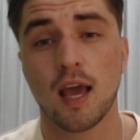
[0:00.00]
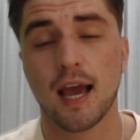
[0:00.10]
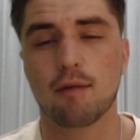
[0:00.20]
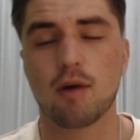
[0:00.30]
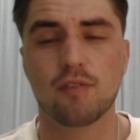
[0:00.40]

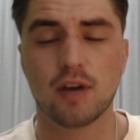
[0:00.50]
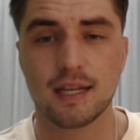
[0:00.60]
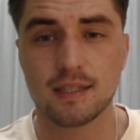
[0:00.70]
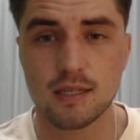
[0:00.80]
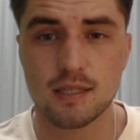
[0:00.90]
However,
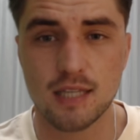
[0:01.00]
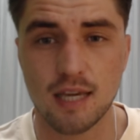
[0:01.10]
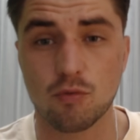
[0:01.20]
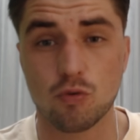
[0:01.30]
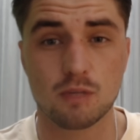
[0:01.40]
it does
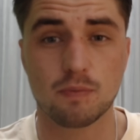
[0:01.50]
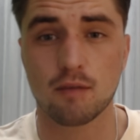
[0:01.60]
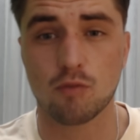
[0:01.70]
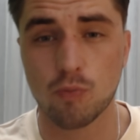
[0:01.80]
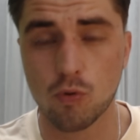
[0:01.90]
seem, or is
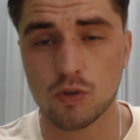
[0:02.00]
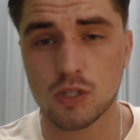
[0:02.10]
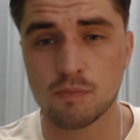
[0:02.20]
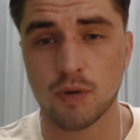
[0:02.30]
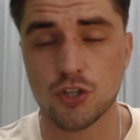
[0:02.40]
being
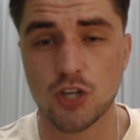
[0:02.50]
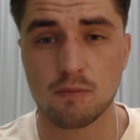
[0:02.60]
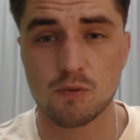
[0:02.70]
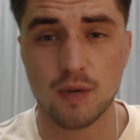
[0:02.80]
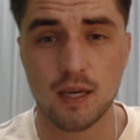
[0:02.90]
reported by
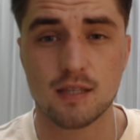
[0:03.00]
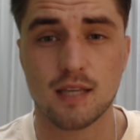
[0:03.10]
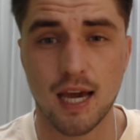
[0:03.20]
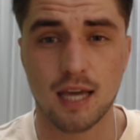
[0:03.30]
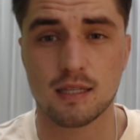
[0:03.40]
James Pearce
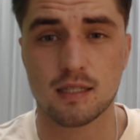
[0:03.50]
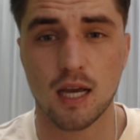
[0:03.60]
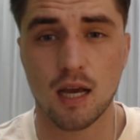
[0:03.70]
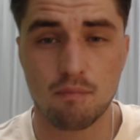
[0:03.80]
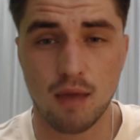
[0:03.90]
and
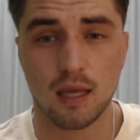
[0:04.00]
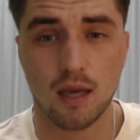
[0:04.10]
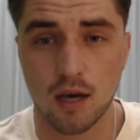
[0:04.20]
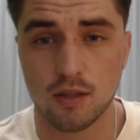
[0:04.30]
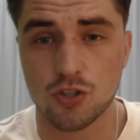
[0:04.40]
many
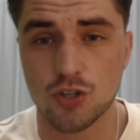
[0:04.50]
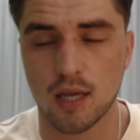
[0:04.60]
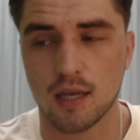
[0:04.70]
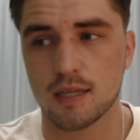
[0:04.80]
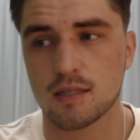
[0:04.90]
other
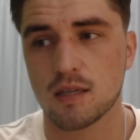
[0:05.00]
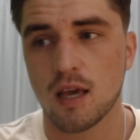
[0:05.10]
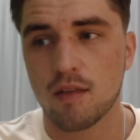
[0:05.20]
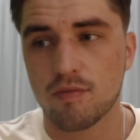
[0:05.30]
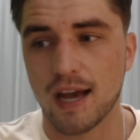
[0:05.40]
journalists,
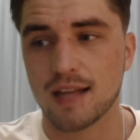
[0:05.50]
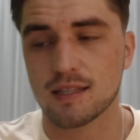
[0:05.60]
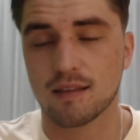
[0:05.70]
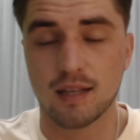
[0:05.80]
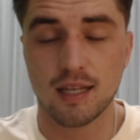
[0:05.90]
that
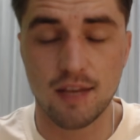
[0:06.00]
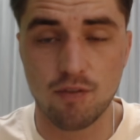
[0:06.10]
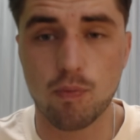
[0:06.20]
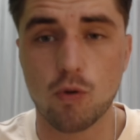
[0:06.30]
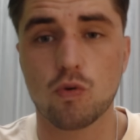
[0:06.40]

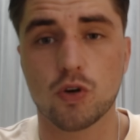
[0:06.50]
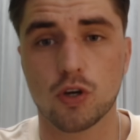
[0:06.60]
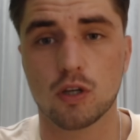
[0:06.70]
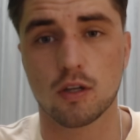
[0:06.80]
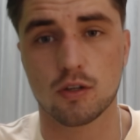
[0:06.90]
Liverpool
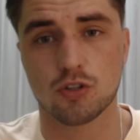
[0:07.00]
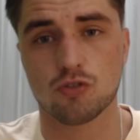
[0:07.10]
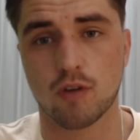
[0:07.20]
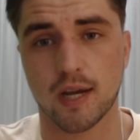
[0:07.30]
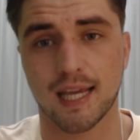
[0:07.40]
could look to
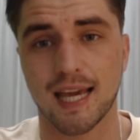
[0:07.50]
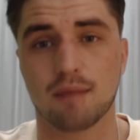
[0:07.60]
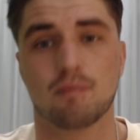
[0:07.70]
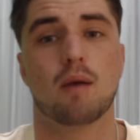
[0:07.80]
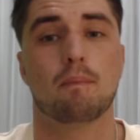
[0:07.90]
try and get
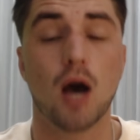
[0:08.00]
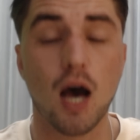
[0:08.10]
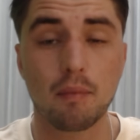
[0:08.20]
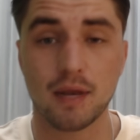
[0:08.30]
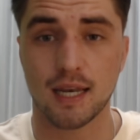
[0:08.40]
him
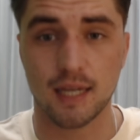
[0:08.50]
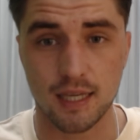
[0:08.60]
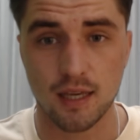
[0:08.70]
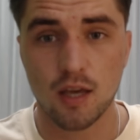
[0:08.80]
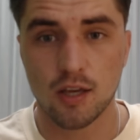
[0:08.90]

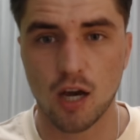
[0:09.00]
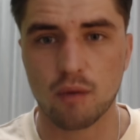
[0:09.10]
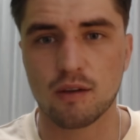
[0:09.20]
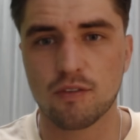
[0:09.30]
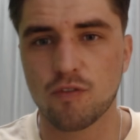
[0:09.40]
permanently
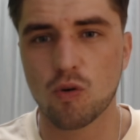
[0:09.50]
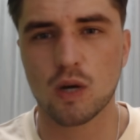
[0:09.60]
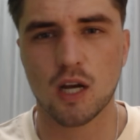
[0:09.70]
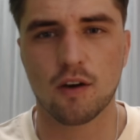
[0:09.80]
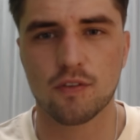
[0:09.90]
going
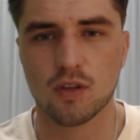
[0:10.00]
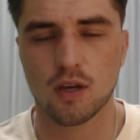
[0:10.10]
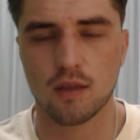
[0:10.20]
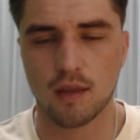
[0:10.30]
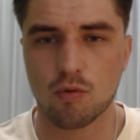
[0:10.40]
forward
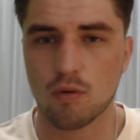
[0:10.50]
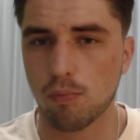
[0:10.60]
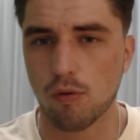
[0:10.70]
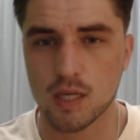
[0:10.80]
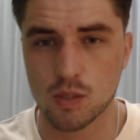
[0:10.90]
after they were
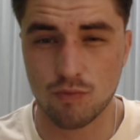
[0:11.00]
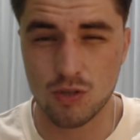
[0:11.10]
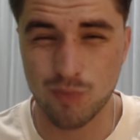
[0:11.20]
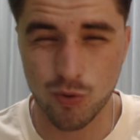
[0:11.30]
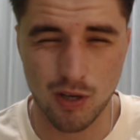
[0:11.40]
impressed with
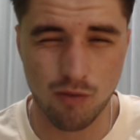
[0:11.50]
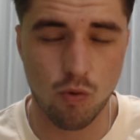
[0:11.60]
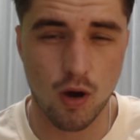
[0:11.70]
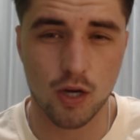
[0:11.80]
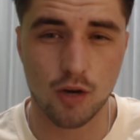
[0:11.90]
his body of
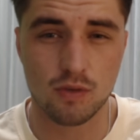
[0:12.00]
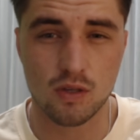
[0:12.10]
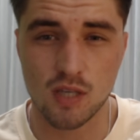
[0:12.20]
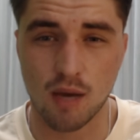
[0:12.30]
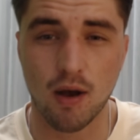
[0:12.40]
work over the
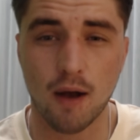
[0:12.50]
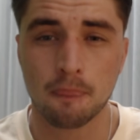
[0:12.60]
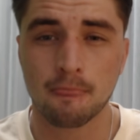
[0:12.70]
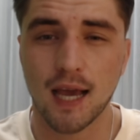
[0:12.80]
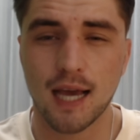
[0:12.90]
summer
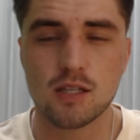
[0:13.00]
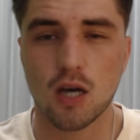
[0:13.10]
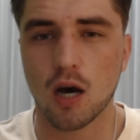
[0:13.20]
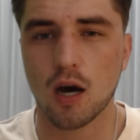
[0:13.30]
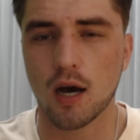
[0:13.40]
and
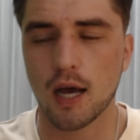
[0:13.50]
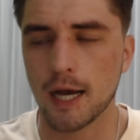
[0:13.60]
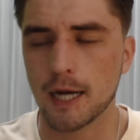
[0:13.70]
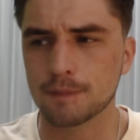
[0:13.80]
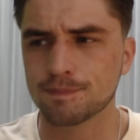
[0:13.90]

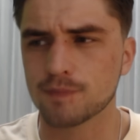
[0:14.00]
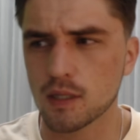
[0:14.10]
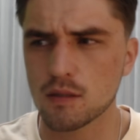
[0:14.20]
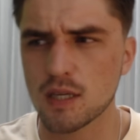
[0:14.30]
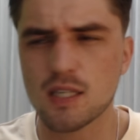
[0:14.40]
are
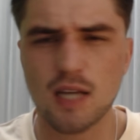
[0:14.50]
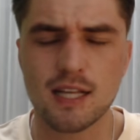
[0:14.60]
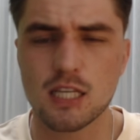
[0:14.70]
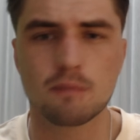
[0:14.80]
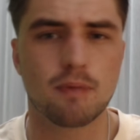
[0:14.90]

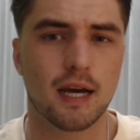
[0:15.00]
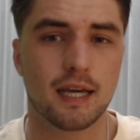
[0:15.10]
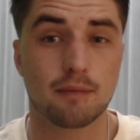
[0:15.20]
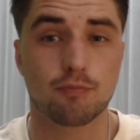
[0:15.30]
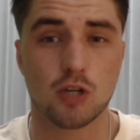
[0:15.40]
excited by
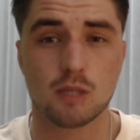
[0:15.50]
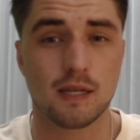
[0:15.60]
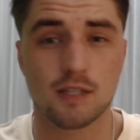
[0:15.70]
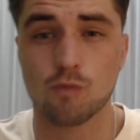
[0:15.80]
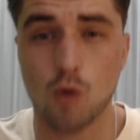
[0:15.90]
the
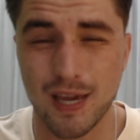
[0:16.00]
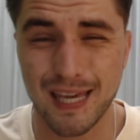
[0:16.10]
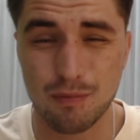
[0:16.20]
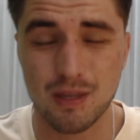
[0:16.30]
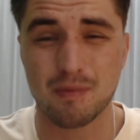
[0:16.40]
prospect of
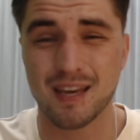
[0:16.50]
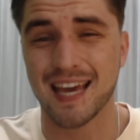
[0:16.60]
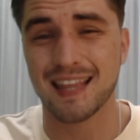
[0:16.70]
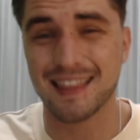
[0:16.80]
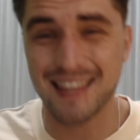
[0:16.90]
working with him
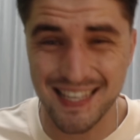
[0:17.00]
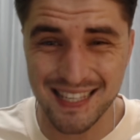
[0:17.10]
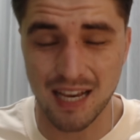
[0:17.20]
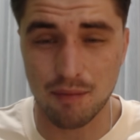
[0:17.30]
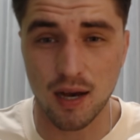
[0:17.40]
again this
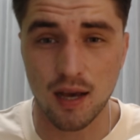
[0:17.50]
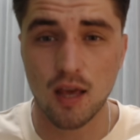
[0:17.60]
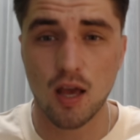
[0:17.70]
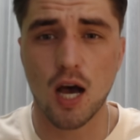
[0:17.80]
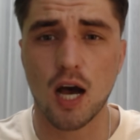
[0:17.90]
summer
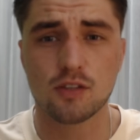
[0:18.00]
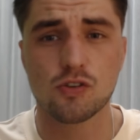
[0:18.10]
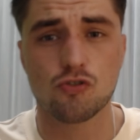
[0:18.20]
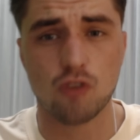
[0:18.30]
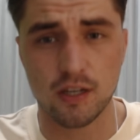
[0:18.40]

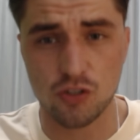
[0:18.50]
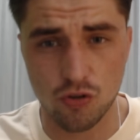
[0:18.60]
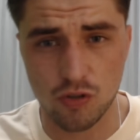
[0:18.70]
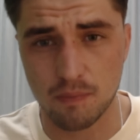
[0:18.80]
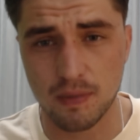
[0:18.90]
to try and
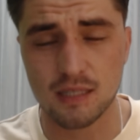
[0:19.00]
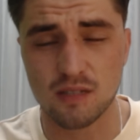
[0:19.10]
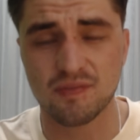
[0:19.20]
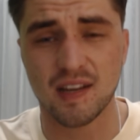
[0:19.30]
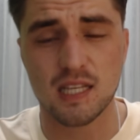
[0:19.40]
do the big
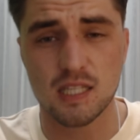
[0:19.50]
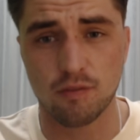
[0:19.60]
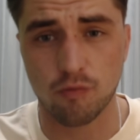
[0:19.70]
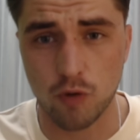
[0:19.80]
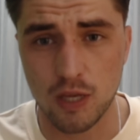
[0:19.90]

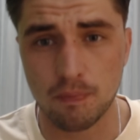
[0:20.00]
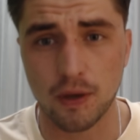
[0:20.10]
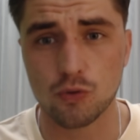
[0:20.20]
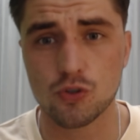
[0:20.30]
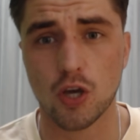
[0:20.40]
defensive
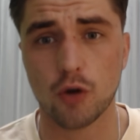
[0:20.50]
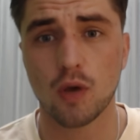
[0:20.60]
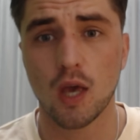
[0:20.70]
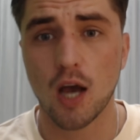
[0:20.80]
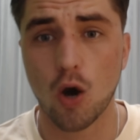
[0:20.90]
rebuild. So
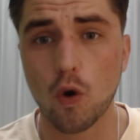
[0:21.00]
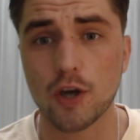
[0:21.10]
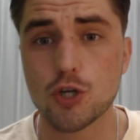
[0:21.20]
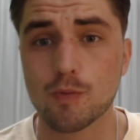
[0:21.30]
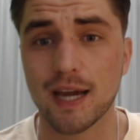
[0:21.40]
Jorge
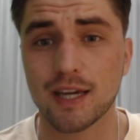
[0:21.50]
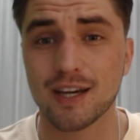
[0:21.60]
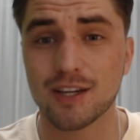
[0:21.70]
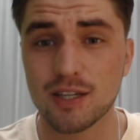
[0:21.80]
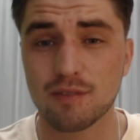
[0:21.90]

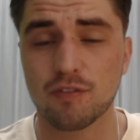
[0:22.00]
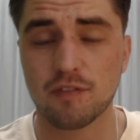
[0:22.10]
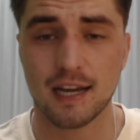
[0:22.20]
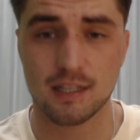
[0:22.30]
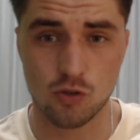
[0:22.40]
Schmatka could in
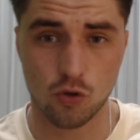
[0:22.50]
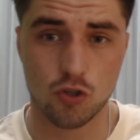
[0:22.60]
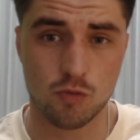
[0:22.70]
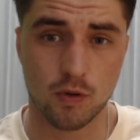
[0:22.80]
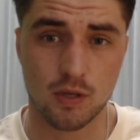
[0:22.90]
fact not
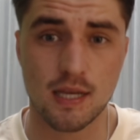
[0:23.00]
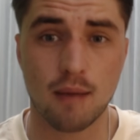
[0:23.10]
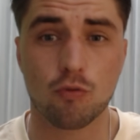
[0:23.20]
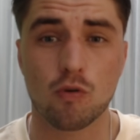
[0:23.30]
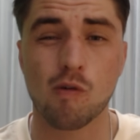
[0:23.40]
just be on a
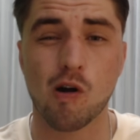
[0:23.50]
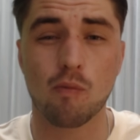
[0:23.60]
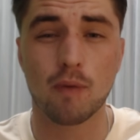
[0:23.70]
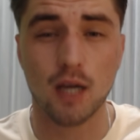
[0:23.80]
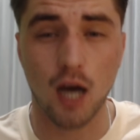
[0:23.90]
temporary role
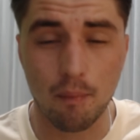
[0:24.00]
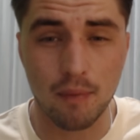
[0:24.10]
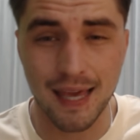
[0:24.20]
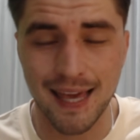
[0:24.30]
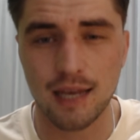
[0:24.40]
but
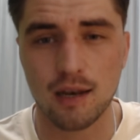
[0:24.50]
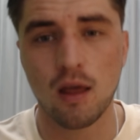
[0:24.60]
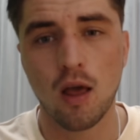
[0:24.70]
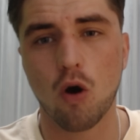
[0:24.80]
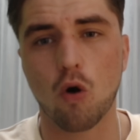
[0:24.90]
come in
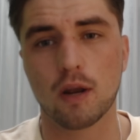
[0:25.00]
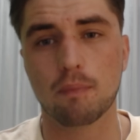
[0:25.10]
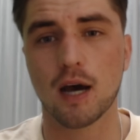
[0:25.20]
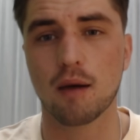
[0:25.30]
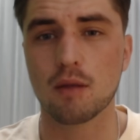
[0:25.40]
on a
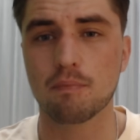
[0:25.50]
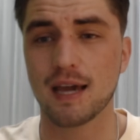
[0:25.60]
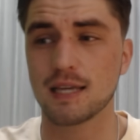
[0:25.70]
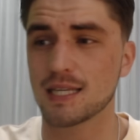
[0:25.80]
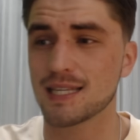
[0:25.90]
permanent
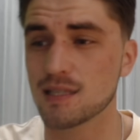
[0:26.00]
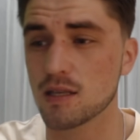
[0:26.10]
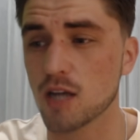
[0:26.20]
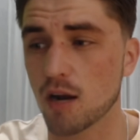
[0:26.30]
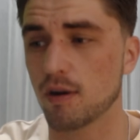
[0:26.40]
basis as the
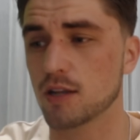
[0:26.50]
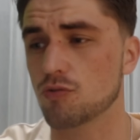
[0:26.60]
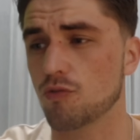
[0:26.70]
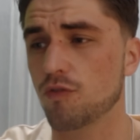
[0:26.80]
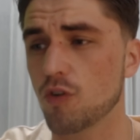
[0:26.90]

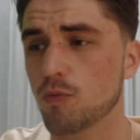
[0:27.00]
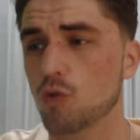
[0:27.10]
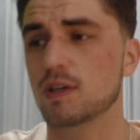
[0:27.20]
director of football.